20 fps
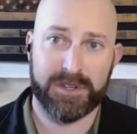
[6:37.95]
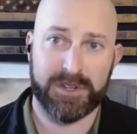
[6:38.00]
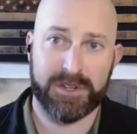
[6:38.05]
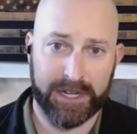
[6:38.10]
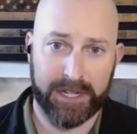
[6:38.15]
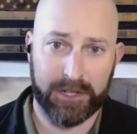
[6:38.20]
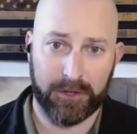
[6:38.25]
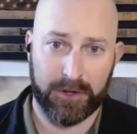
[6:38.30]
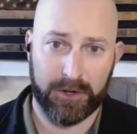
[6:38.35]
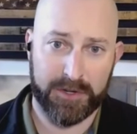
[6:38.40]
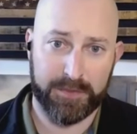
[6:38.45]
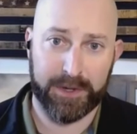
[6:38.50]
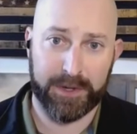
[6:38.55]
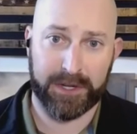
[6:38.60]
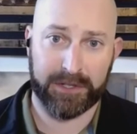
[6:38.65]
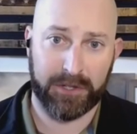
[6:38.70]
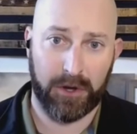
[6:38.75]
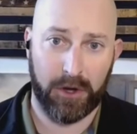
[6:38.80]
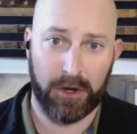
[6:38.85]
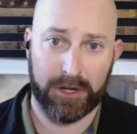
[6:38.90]
in particular has
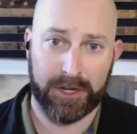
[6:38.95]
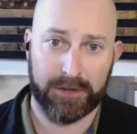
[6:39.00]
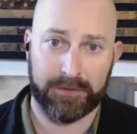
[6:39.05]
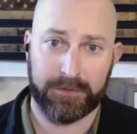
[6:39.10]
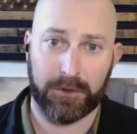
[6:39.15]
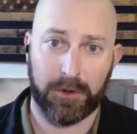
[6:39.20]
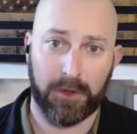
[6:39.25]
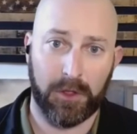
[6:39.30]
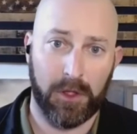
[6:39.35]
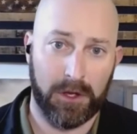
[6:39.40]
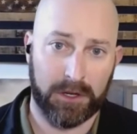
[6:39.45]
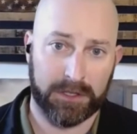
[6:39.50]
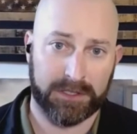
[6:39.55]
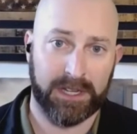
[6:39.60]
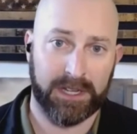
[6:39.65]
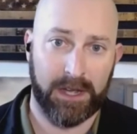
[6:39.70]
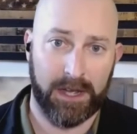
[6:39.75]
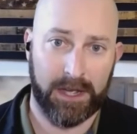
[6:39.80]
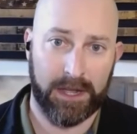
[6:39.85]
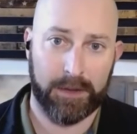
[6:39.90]
been a target for a long
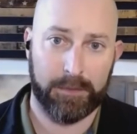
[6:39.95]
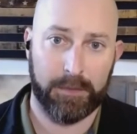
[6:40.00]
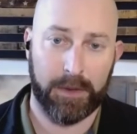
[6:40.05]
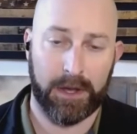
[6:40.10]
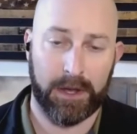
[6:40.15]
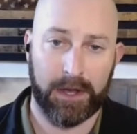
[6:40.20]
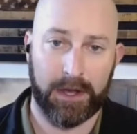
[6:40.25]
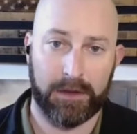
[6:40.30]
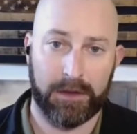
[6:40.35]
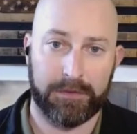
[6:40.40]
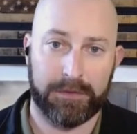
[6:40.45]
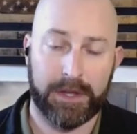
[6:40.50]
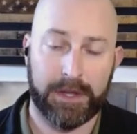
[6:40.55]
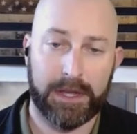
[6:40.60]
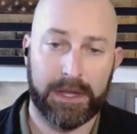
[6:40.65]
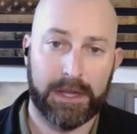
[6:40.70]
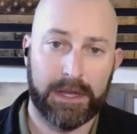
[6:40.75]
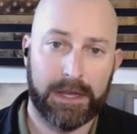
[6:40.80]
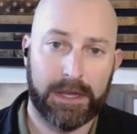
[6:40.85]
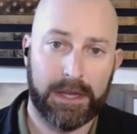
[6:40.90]
time of
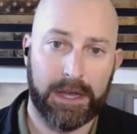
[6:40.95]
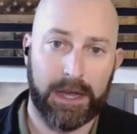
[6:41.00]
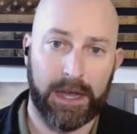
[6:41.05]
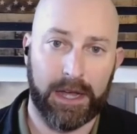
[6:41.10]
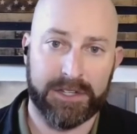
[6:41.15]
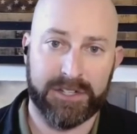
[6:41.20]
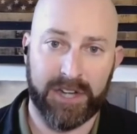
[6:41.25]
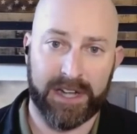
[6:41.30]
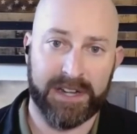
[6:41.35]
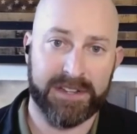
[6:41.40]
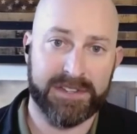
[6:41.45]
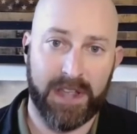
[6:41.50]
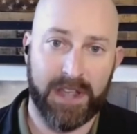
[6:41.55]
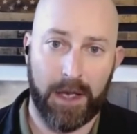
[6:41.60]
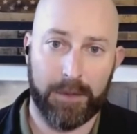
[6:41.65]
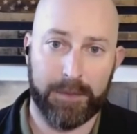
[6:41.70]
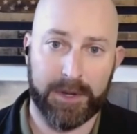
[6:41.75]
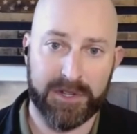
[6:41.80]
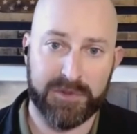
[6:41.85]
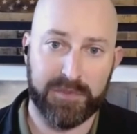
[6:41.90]
Chinese
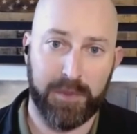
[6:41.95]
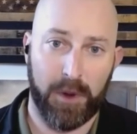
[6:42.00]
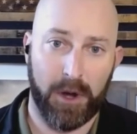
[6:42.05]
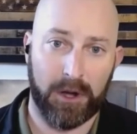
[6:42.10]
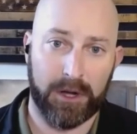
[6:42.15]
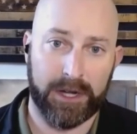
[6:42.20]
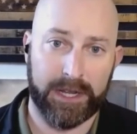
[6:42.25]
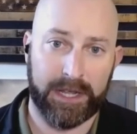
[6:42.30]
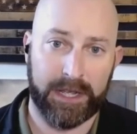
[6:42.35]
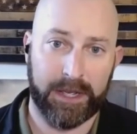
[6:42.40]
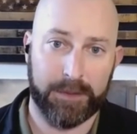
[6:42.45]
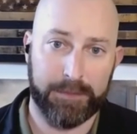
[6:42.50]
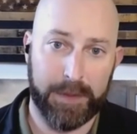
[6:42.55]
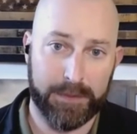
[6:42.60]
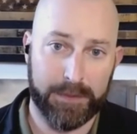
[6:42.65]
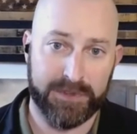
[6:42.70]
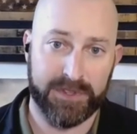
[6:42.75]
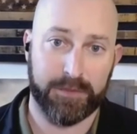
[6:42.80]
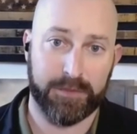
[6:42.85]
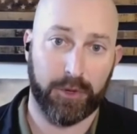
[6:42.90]
Communist Party and
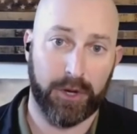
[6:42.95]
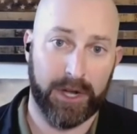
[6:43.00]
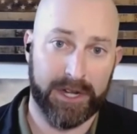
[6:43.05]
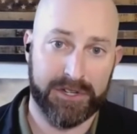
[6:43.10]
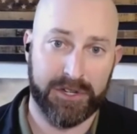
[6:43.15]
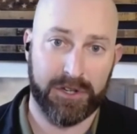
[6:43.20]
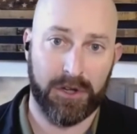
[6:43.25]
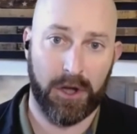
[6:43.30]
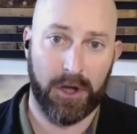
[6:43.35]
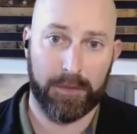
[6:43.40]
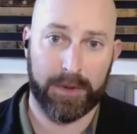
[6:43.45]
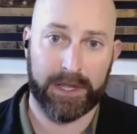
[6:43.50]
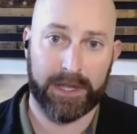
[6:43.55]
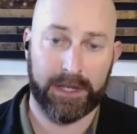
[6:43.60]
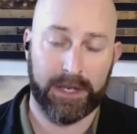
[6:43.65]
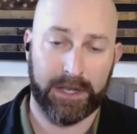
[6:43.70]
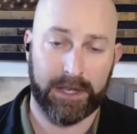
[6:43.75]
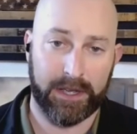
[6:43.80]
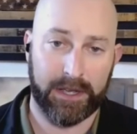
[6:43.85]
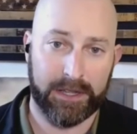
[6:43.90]
People's Liberation
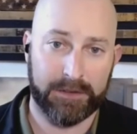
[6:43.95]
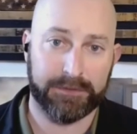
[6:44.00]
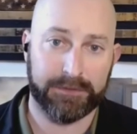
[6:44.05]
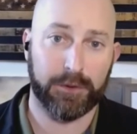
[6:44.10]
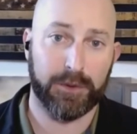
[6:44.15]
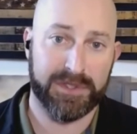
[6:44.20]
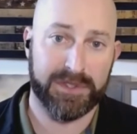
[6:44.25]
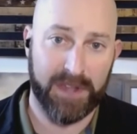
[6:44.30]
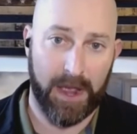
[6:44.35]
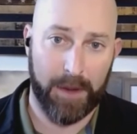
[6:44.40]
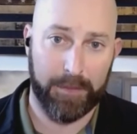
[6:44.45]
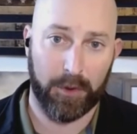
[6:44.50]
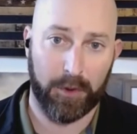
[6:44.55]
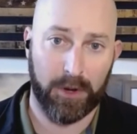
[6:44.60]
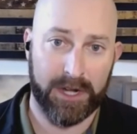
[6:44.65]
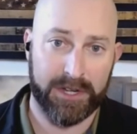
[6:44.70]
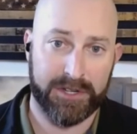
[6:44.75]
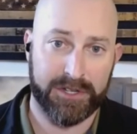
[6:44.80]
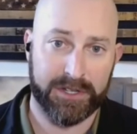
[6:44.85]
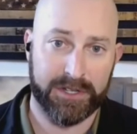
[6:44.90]
Army influence
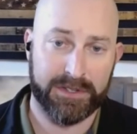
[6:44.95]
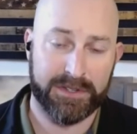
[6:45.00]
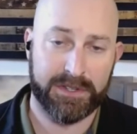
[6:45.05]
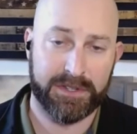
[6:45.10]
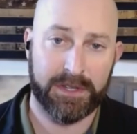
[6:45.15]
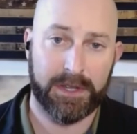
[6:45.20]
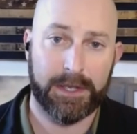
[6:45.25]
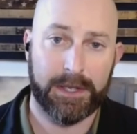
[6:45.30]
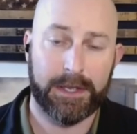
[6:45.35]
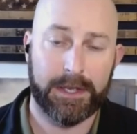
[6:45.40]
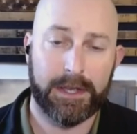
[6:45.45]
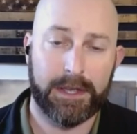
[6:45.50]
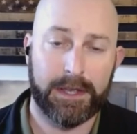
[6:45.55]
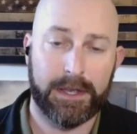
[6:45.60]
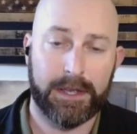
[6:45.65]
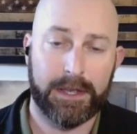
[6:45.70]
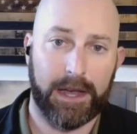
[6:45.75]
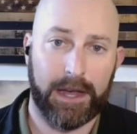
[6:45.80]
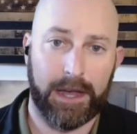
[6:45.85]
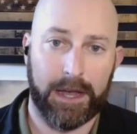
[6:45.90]
operations.
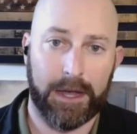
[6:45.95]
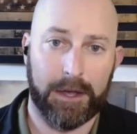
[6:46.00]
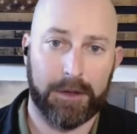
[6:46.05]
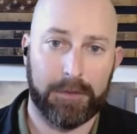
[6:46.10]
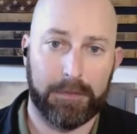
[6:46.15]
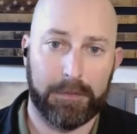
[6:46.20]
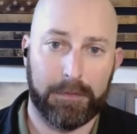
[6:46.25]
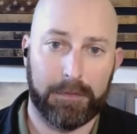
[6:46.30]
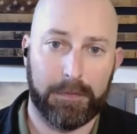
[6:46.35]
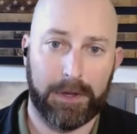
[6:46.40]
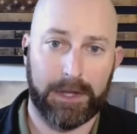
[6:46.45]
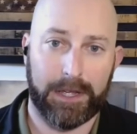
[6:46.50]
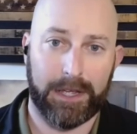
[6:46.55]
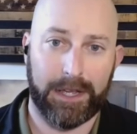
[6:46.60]
Um,